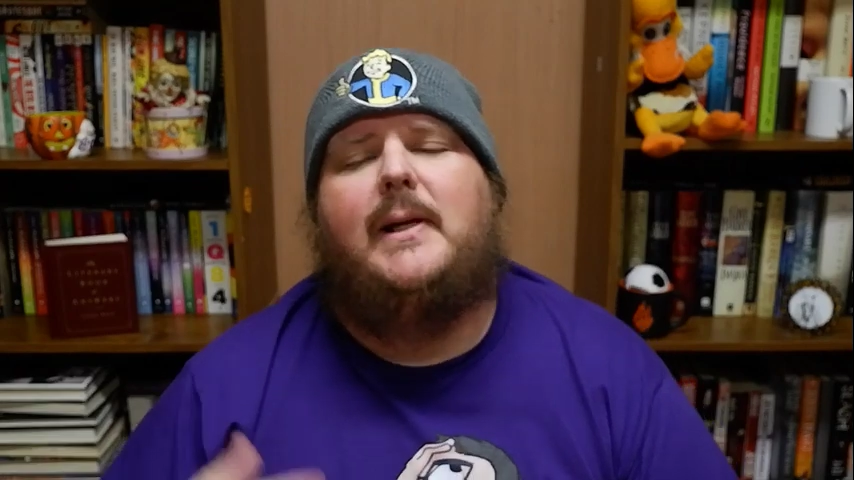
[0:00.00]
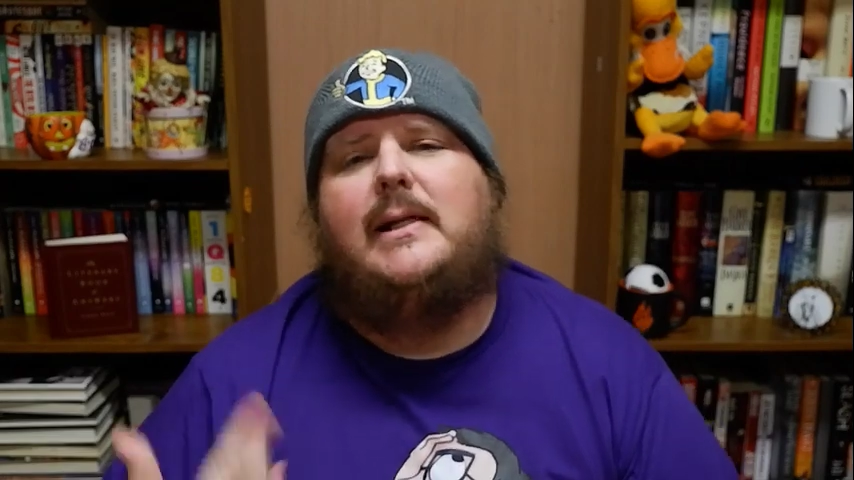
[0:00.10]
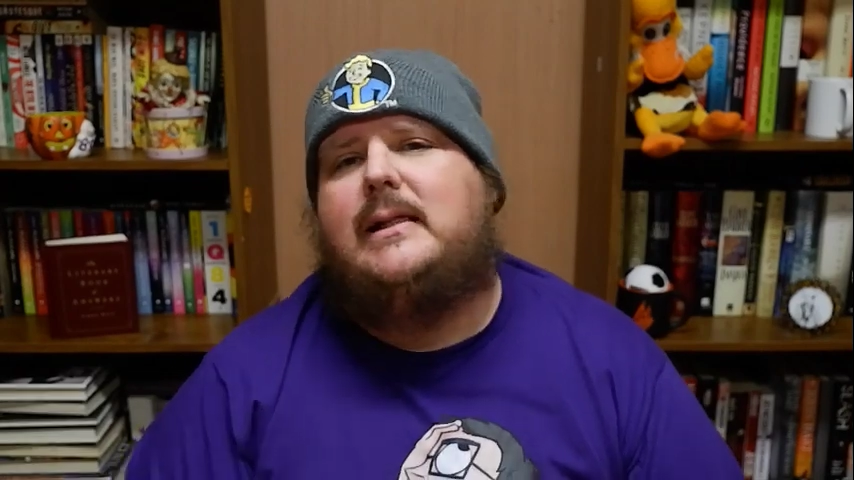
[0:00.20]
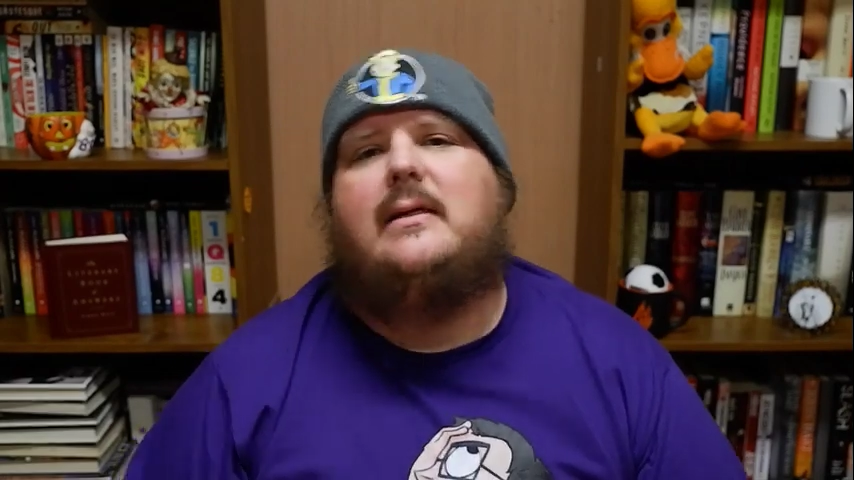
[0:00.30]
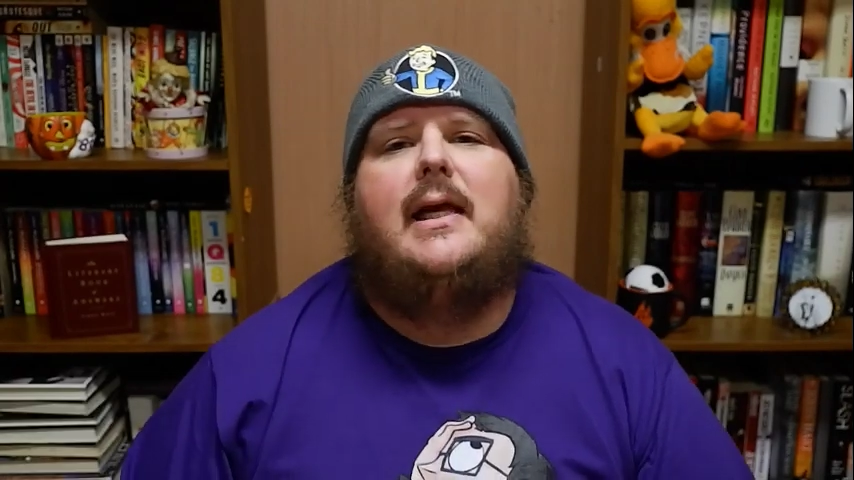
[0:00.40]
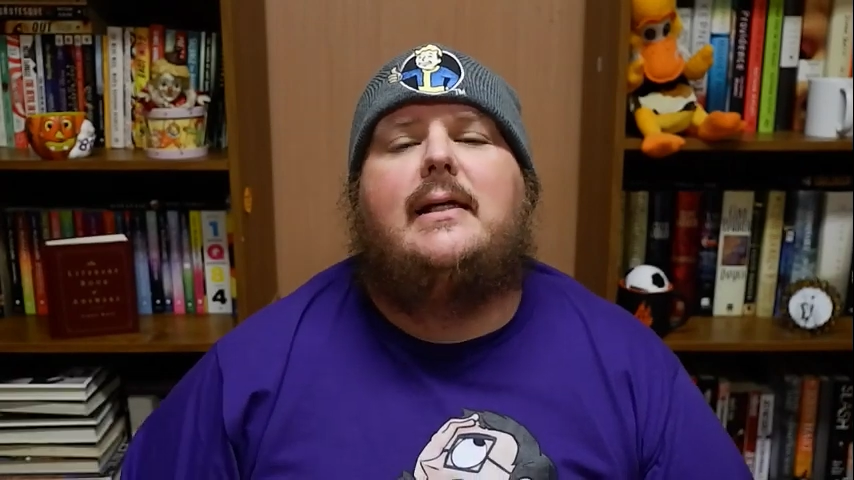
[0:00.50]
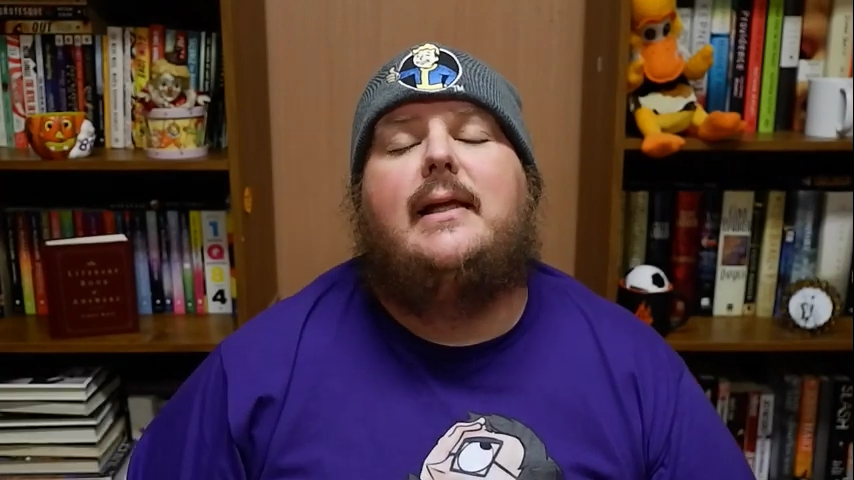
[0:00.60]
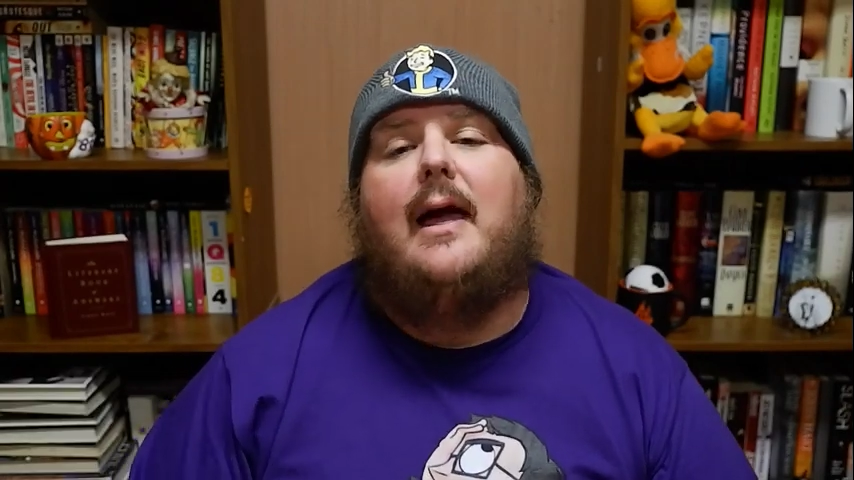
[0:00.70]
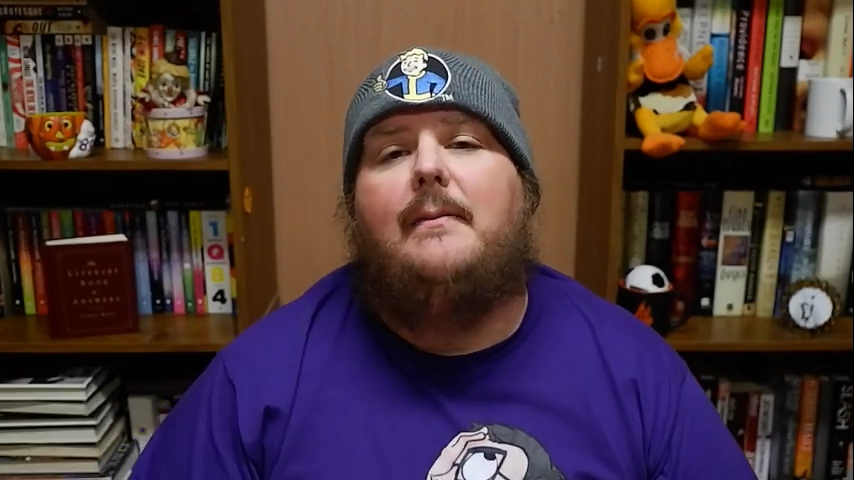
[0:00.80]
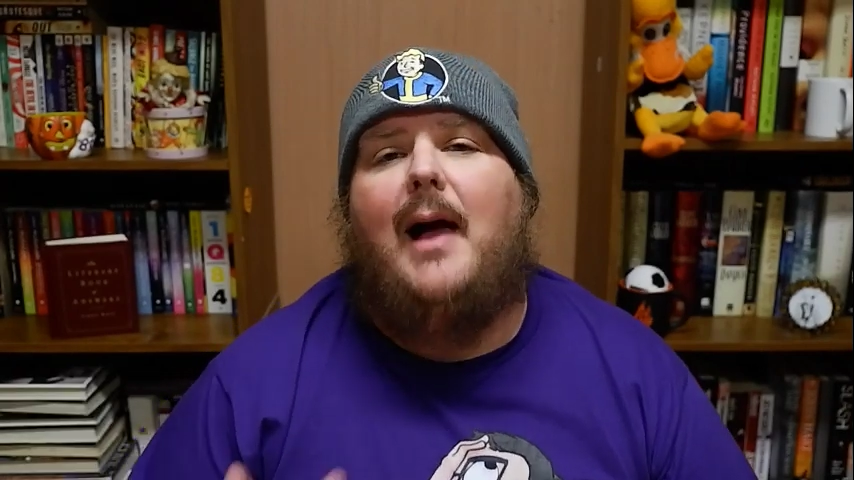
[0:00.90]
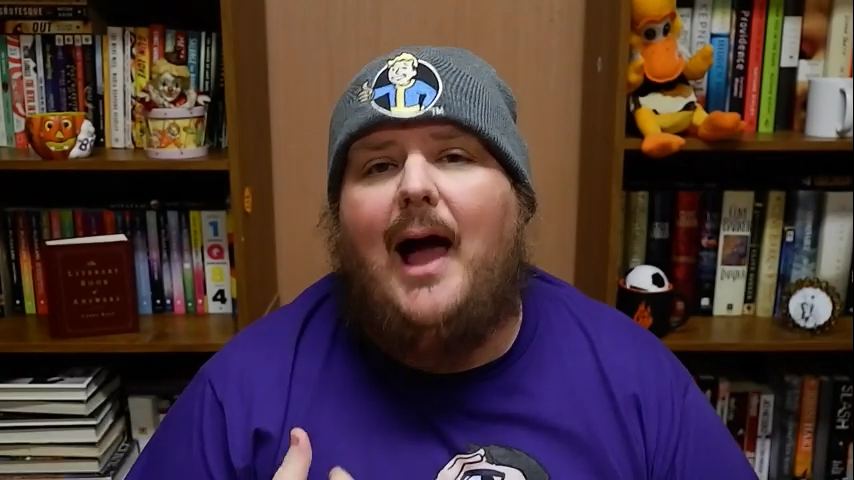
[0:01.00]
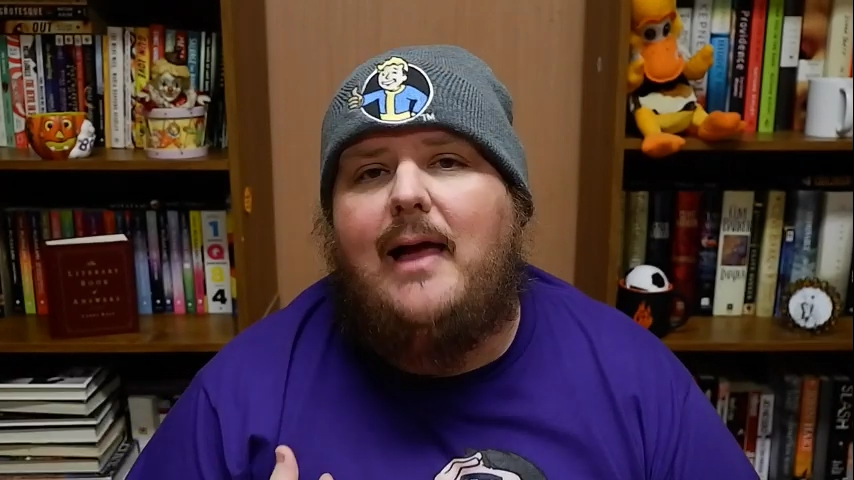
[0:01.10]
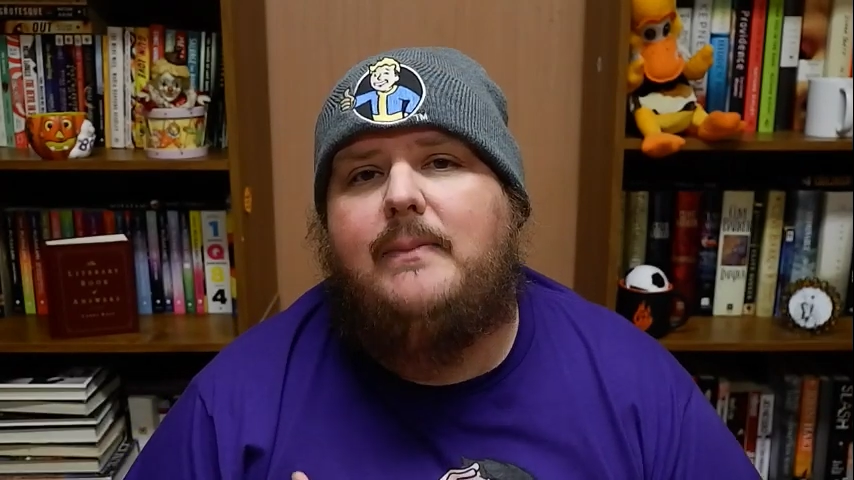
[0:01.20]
But until next time, I